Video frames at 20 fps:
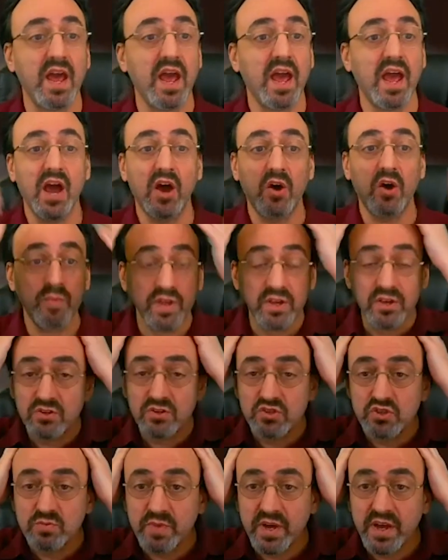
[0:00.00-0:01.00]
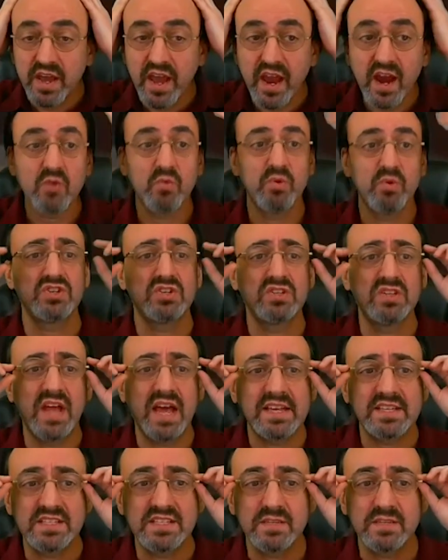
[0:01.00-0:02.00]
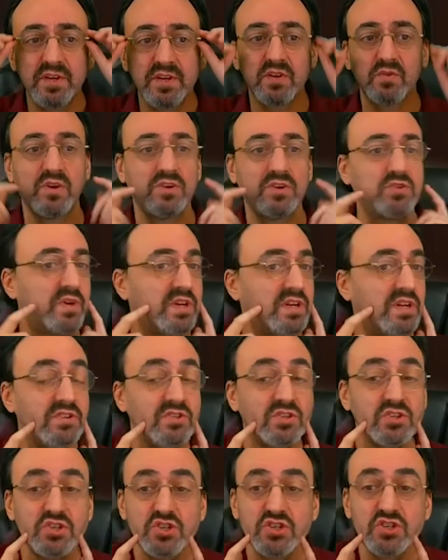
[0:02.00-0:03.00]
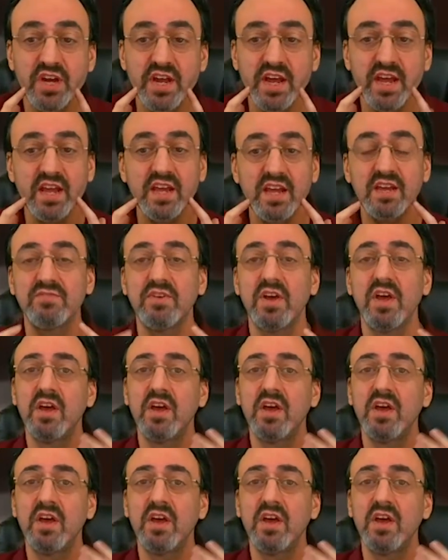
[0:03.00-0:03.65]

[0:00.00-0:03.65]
How am I going to do my hair? Which glasses am wear? Do I need to shave?